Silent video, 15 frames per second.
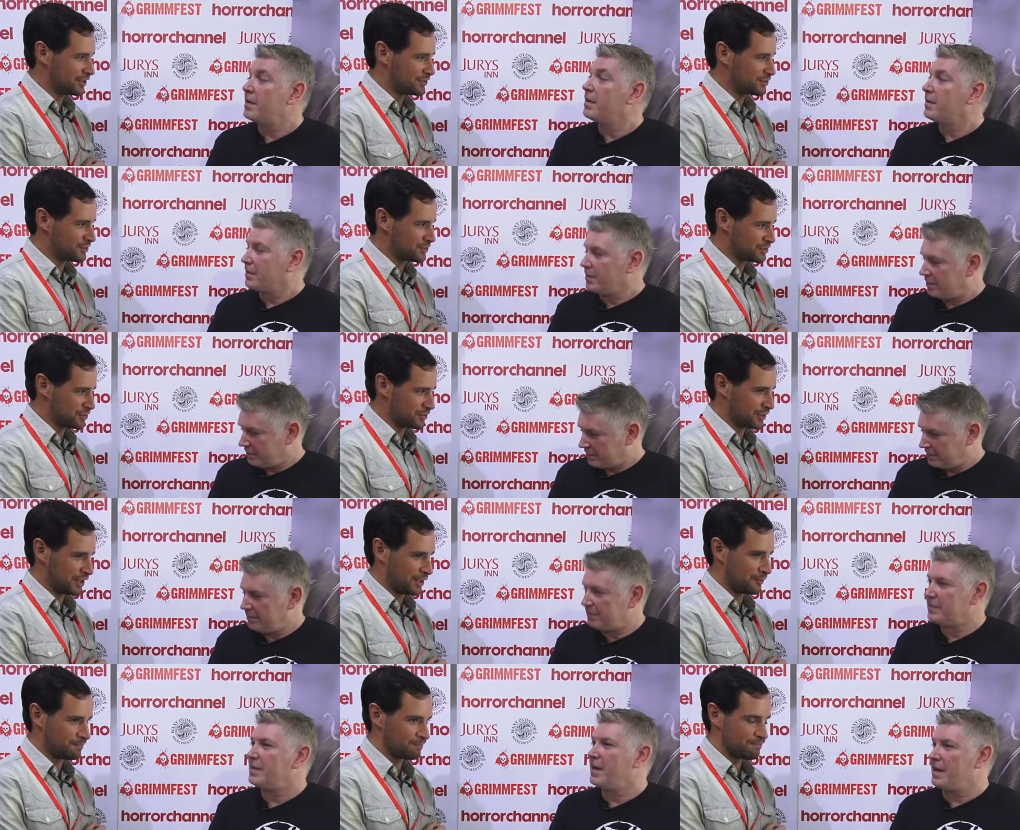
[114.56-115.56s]
Speaker 1: into a
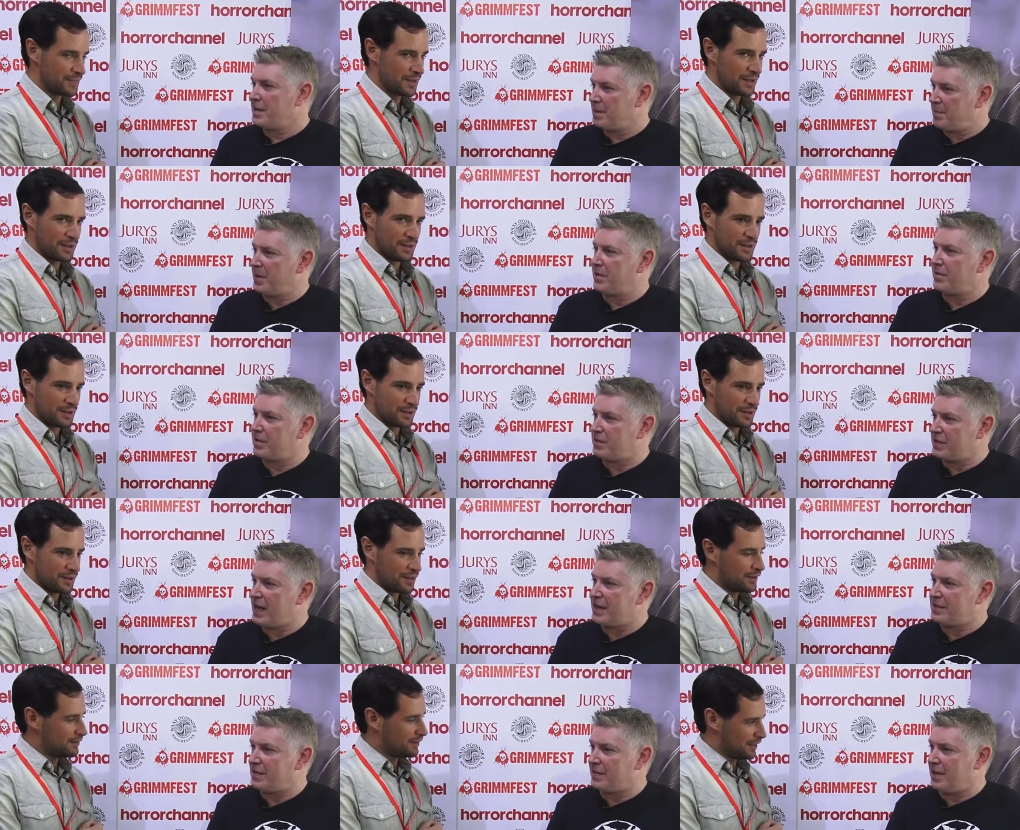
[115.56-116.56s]
studio. And you built the
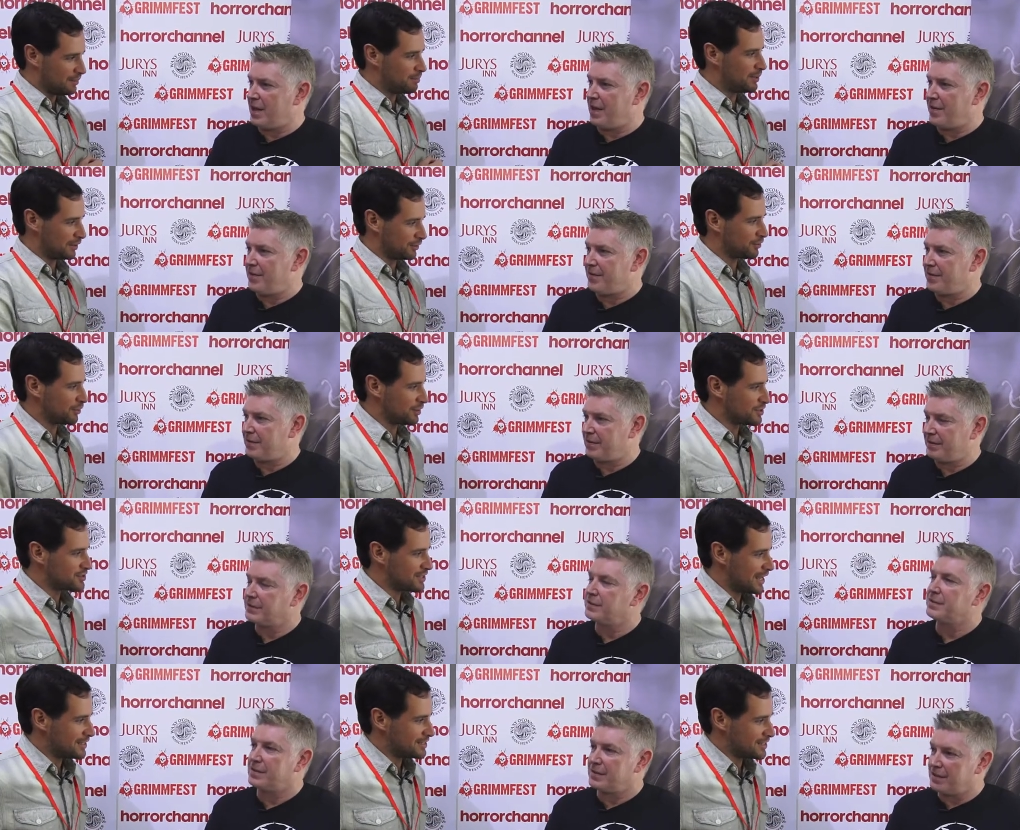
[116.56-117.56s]
sets. They had built all the
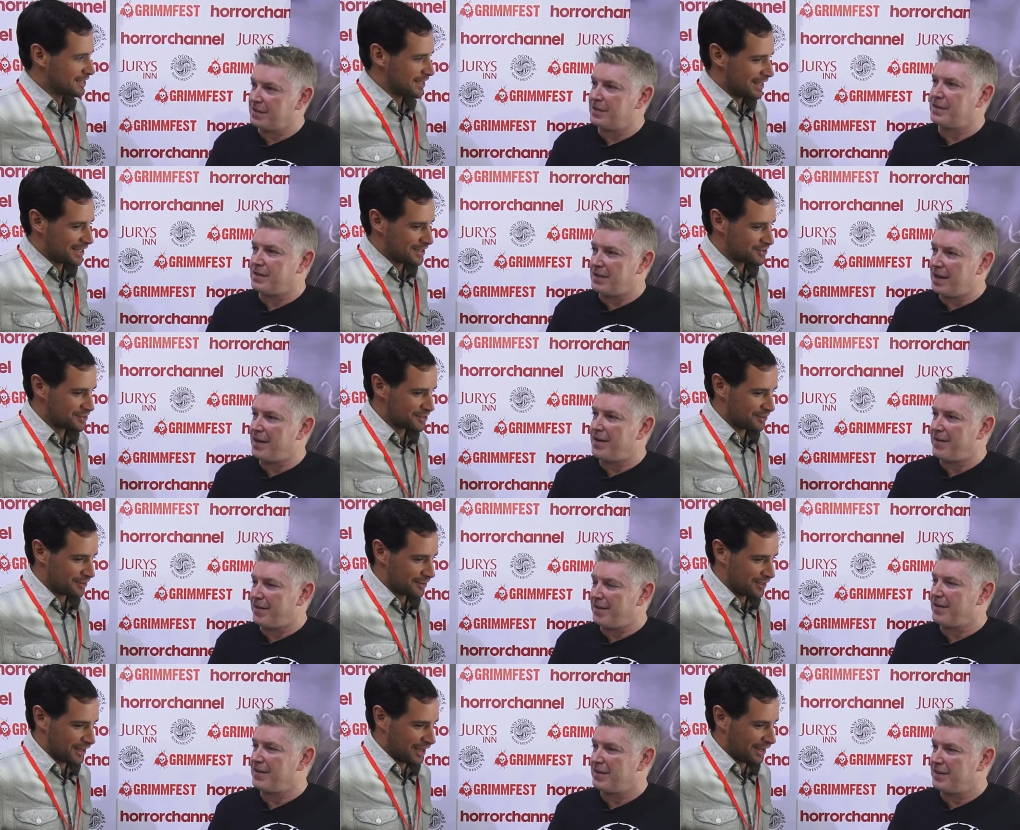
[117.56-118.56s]
sets in there. Yeah. So
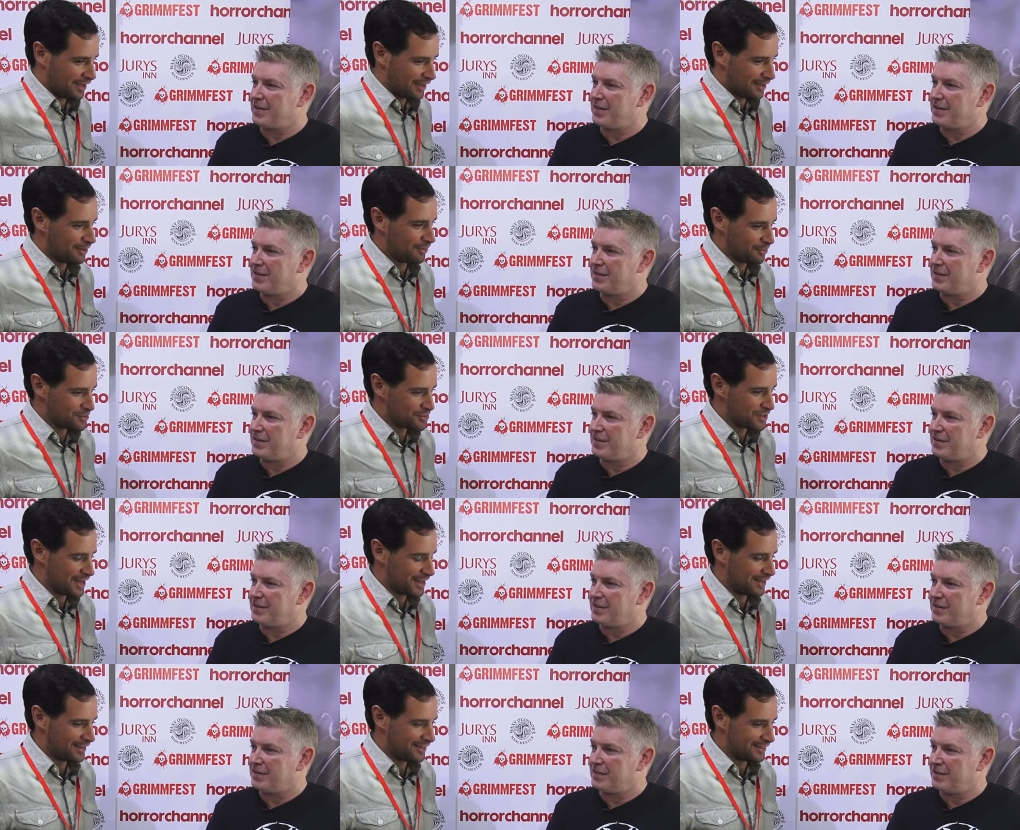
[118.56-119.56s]
yeah, it was.
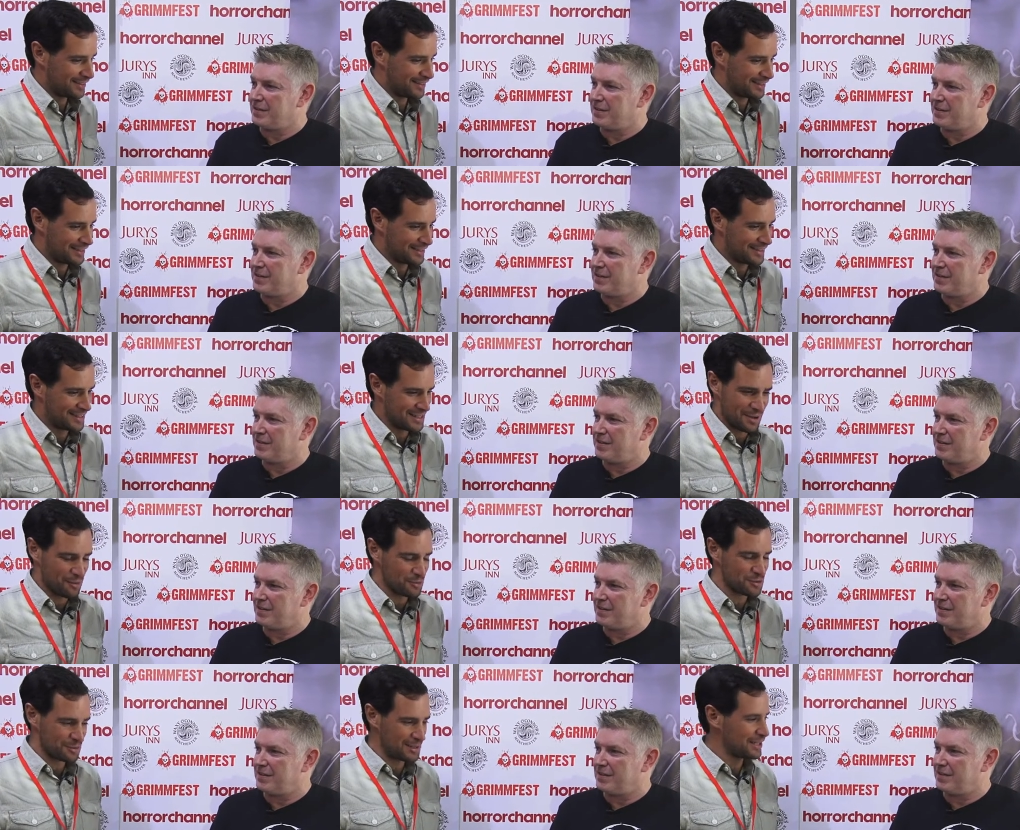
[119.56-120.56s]
Uh, it, it
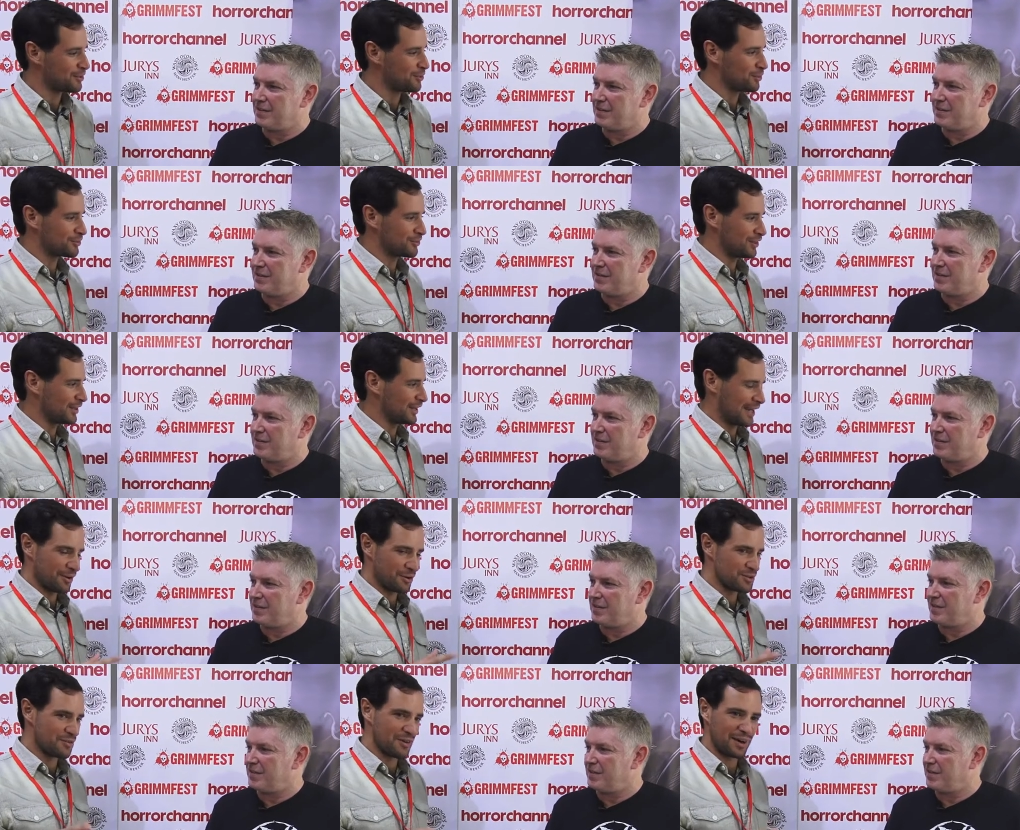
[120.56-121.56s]
was really cool to look at.
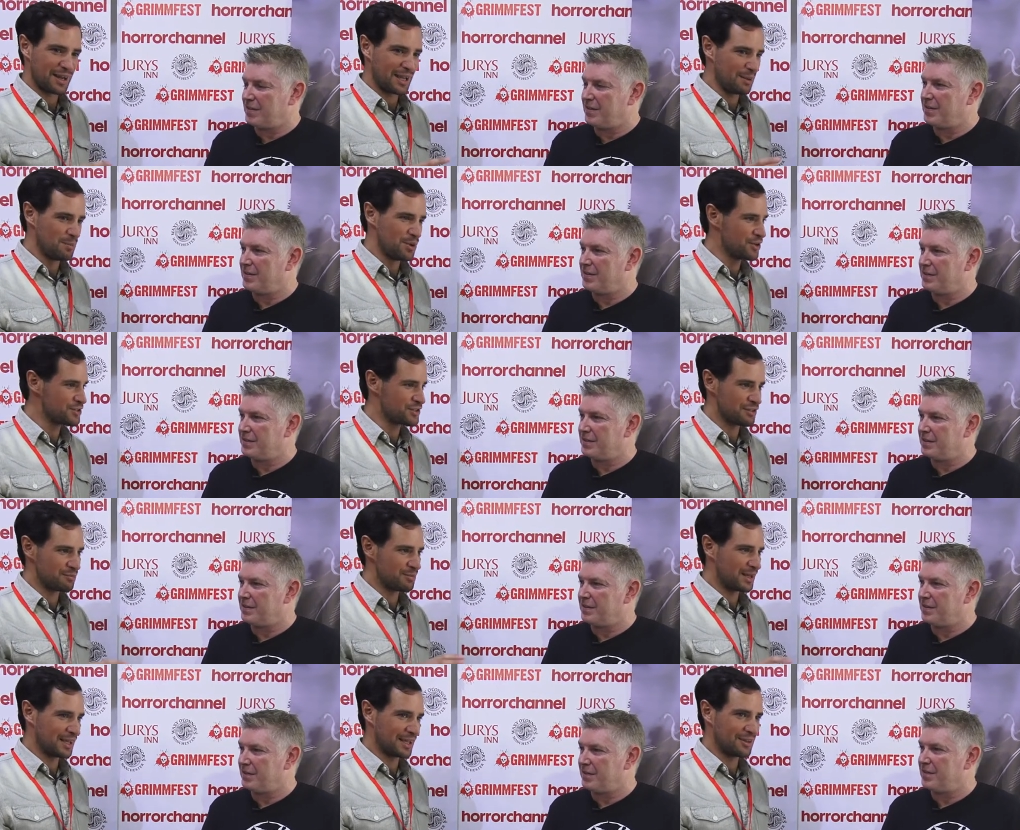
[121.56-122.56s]
It was very
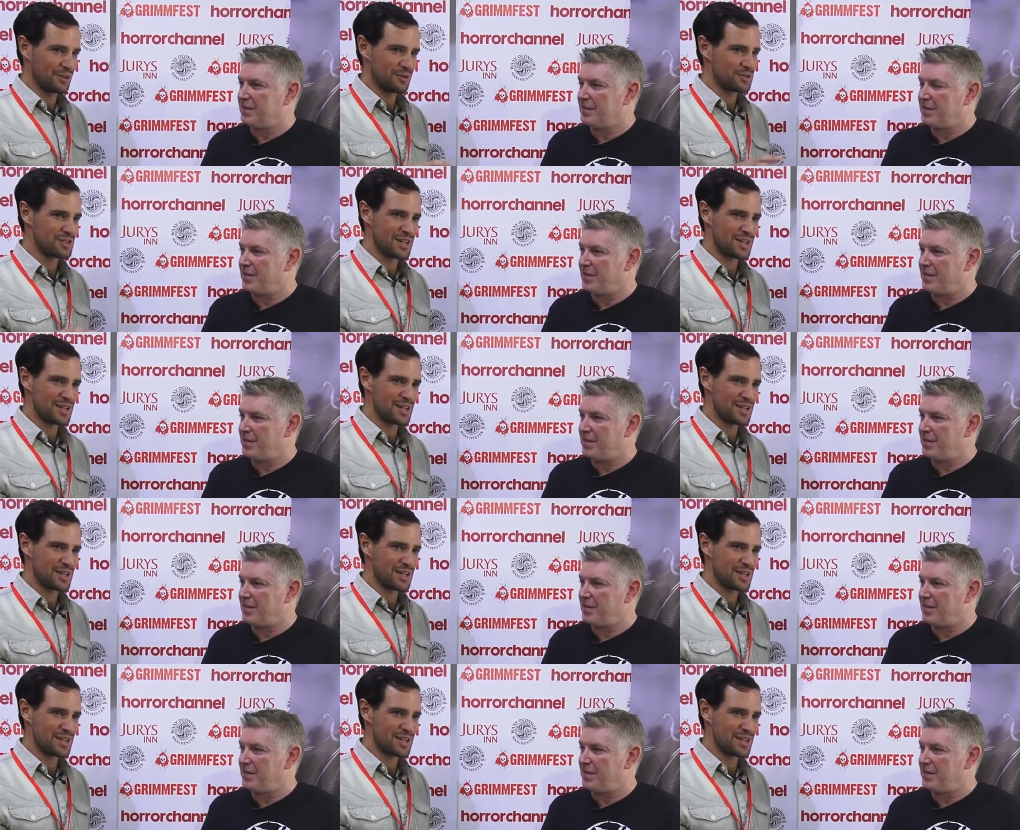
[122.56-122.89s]
immersive being in those